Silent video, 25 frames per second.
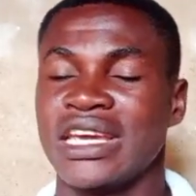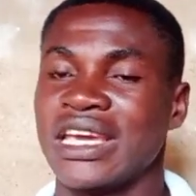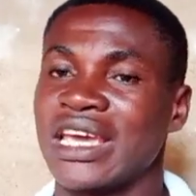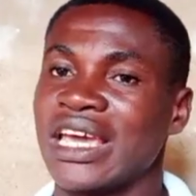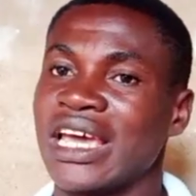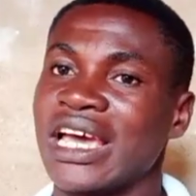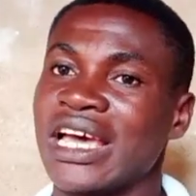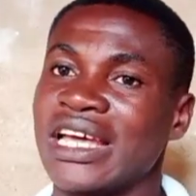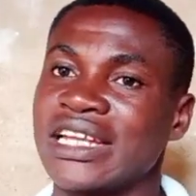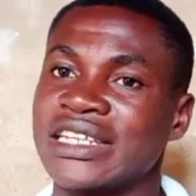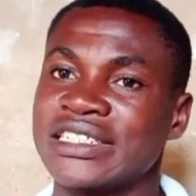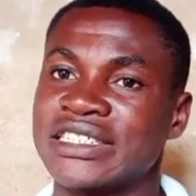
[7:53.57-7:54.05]

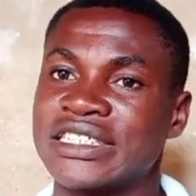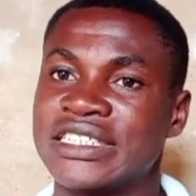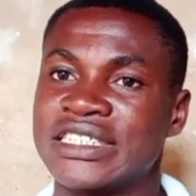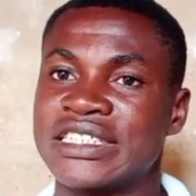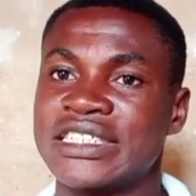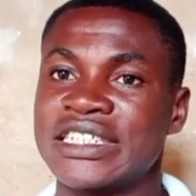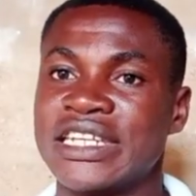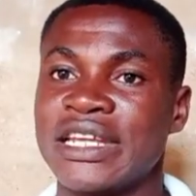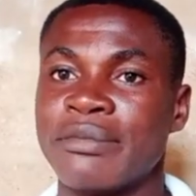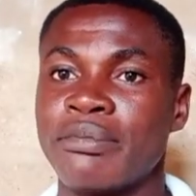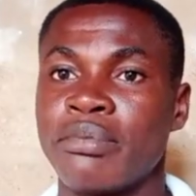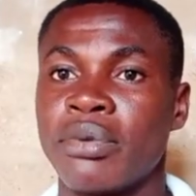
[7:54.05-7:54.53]
and
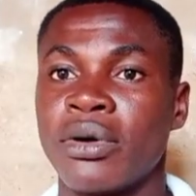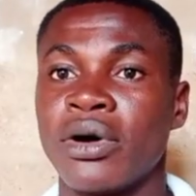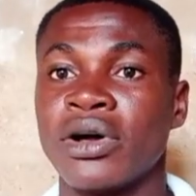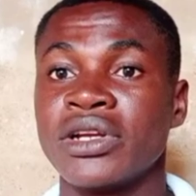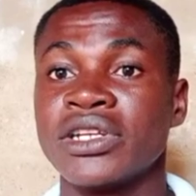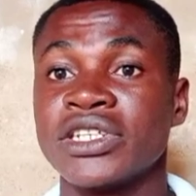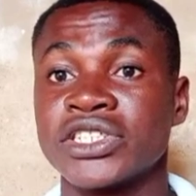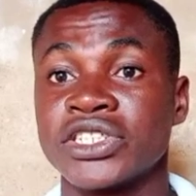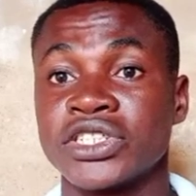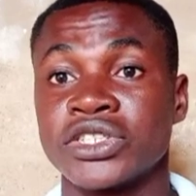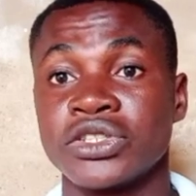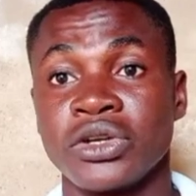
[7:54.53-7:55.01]
the
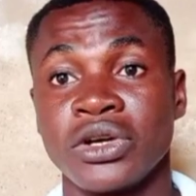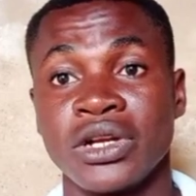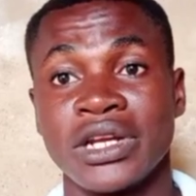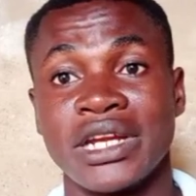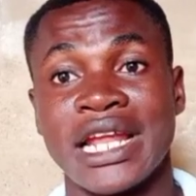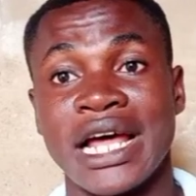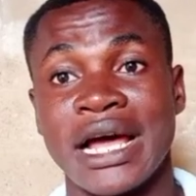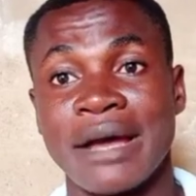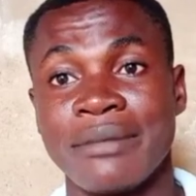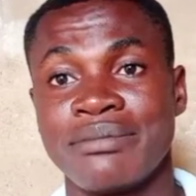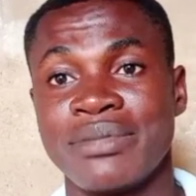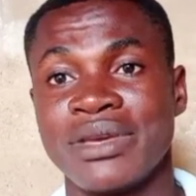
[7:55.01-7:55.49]
pond is not
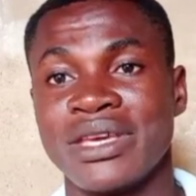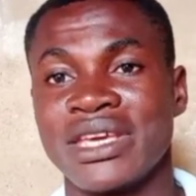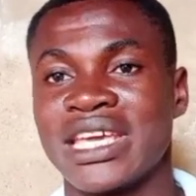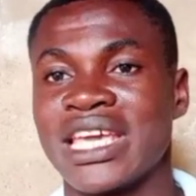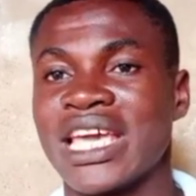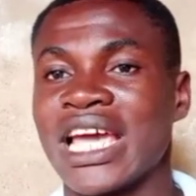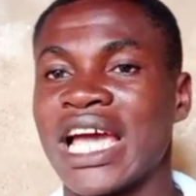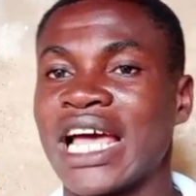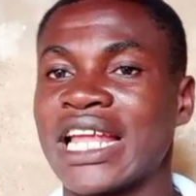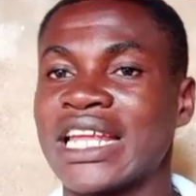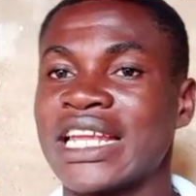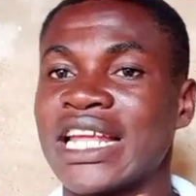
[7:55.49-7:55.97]
that
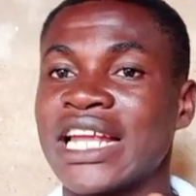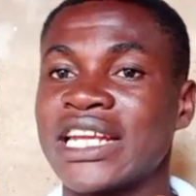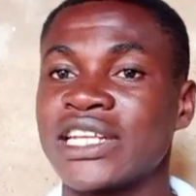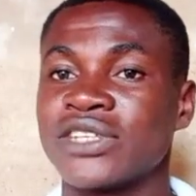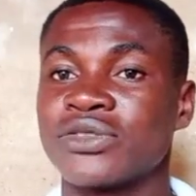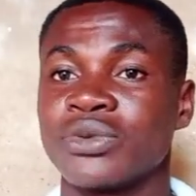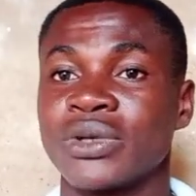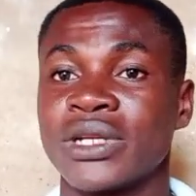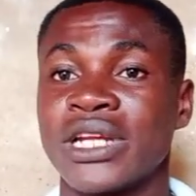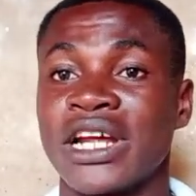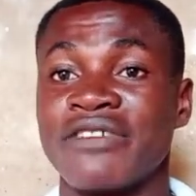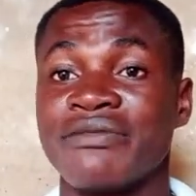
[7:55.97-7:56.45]
big, and that
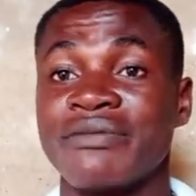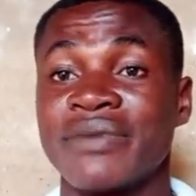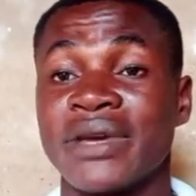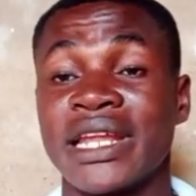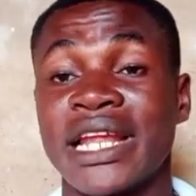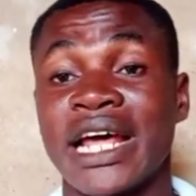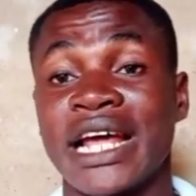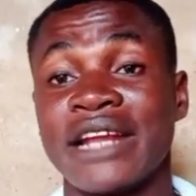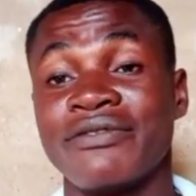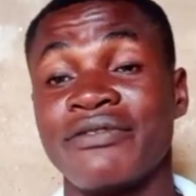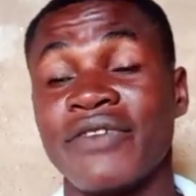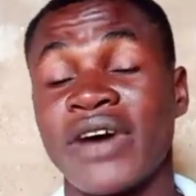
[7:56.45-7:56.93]
is what I've been
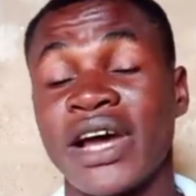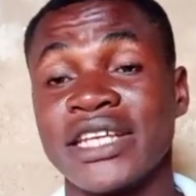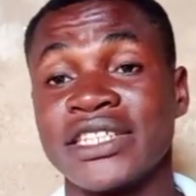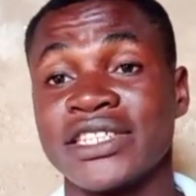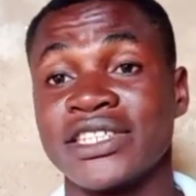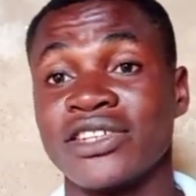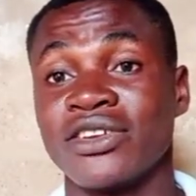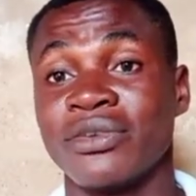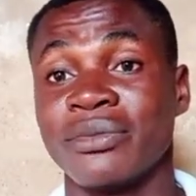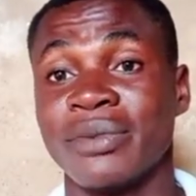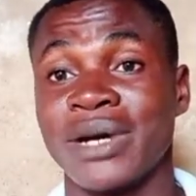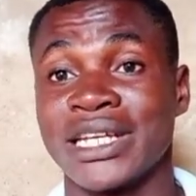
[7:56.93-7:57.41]

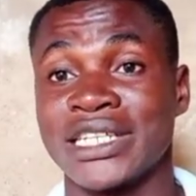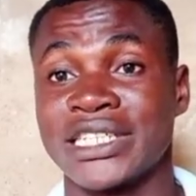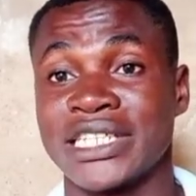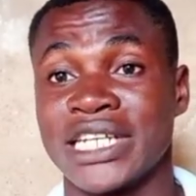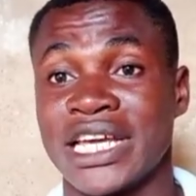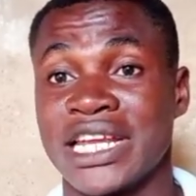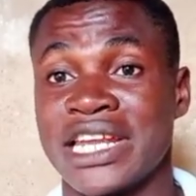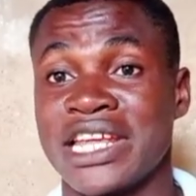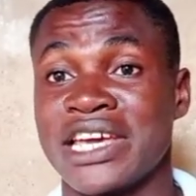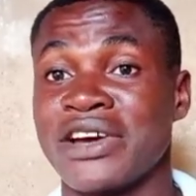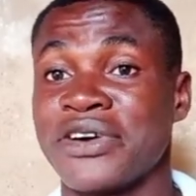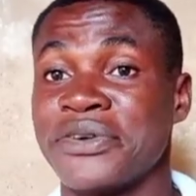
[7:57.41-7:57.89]
advising on my
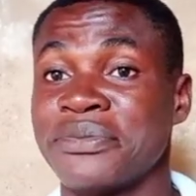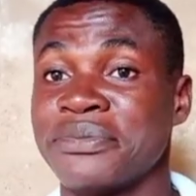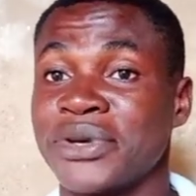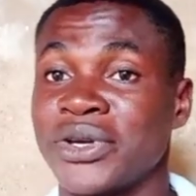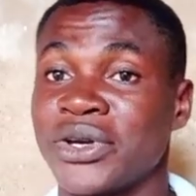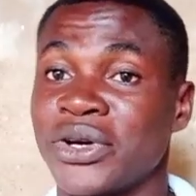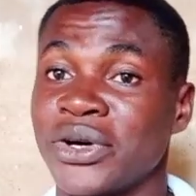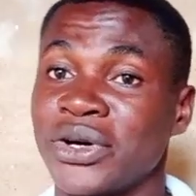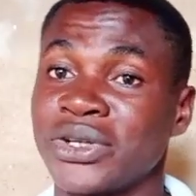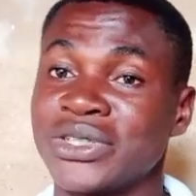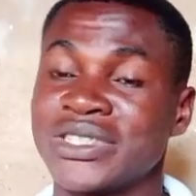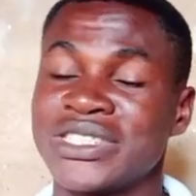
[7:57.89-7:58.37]
channel
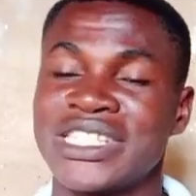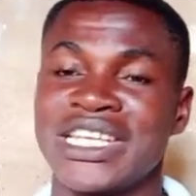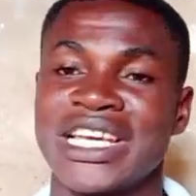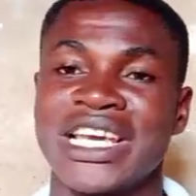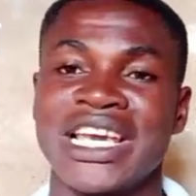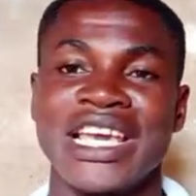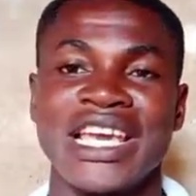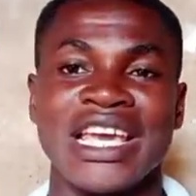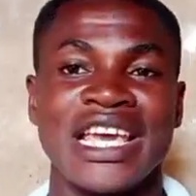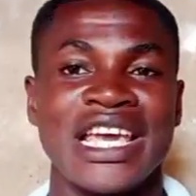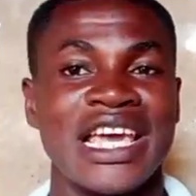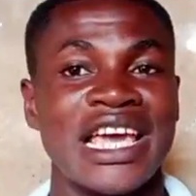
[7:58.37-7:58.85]
because
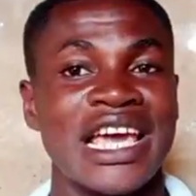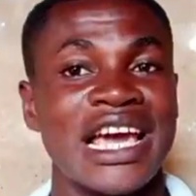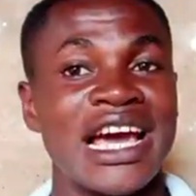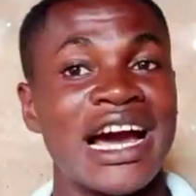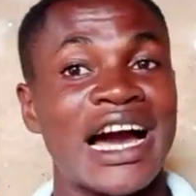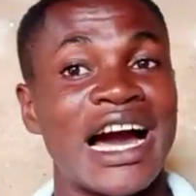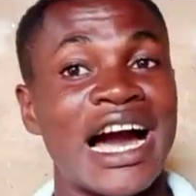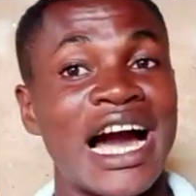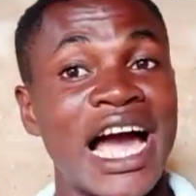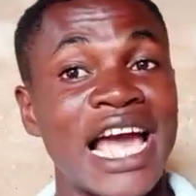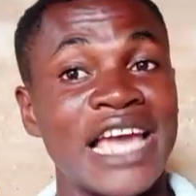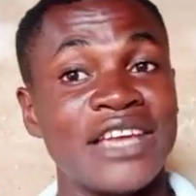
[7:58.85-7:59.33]

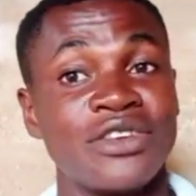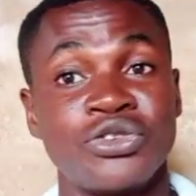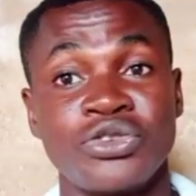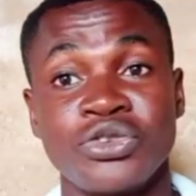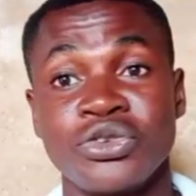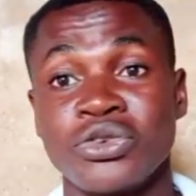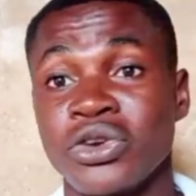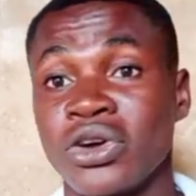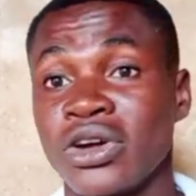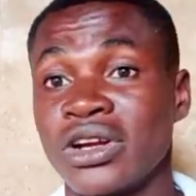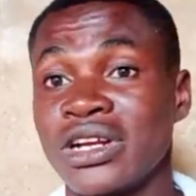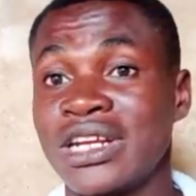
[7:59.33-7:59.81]
I
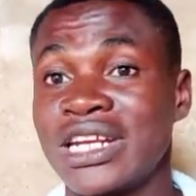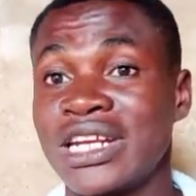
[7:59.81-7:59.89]
do not